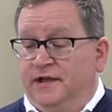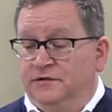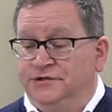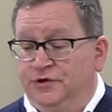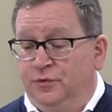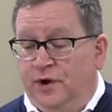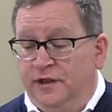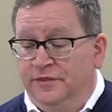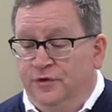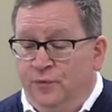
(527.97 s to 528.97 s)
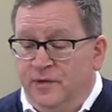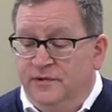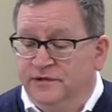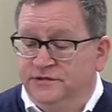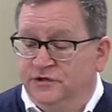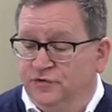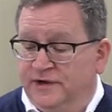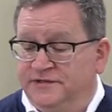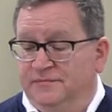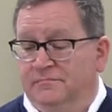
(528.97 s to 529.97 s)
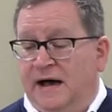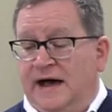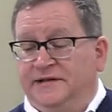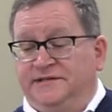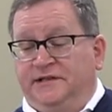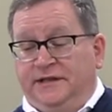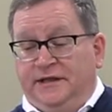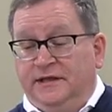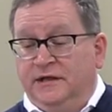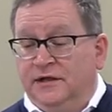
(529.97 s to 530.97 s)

I also want the women to dress modestly,